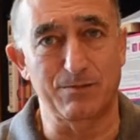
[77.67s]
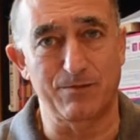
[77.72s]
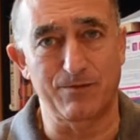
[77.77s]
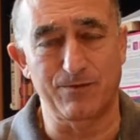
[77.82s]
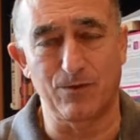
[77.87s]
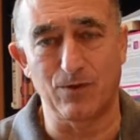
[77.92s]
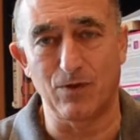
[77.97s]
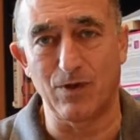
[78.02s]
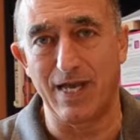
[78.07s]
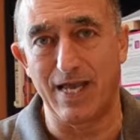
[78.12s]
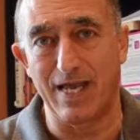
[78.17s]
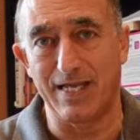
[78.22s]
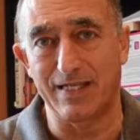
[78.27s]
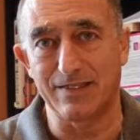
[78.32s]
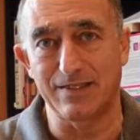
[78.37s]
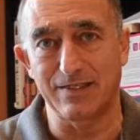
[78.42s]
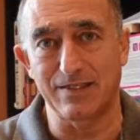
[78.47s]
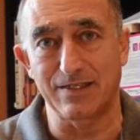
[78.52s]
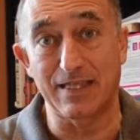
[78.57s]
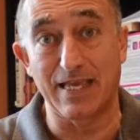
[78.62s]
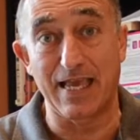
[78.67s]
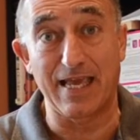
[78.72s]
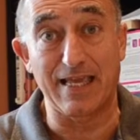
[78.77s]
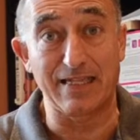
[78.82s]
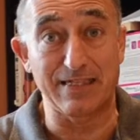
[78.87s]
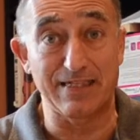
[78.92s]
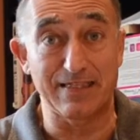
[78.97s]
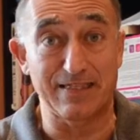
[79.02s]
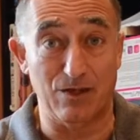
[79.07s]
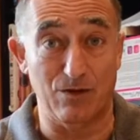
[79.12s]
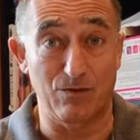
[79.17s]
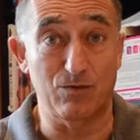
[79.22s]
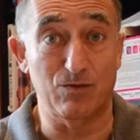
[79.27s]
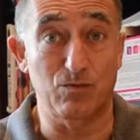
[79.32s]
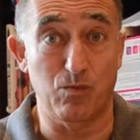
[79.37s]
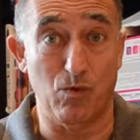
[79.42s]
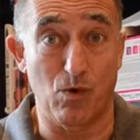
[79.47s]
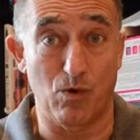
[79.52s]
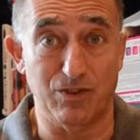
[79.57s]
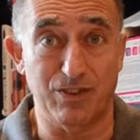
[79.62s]
beforehand that get those
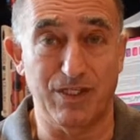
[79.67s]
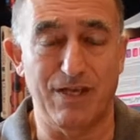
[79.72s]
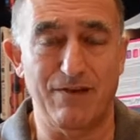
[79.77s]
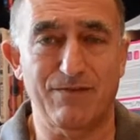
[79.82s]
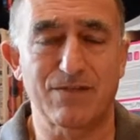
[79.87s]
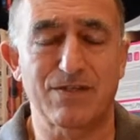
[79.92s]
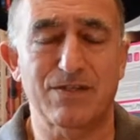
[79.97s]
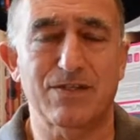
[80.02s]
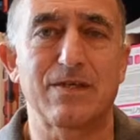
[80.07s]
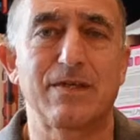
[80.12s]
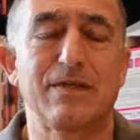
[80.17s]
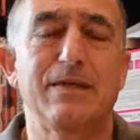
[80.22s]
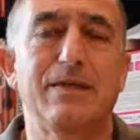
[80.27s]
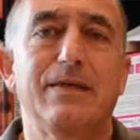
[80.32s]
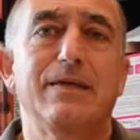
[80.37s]
what ifs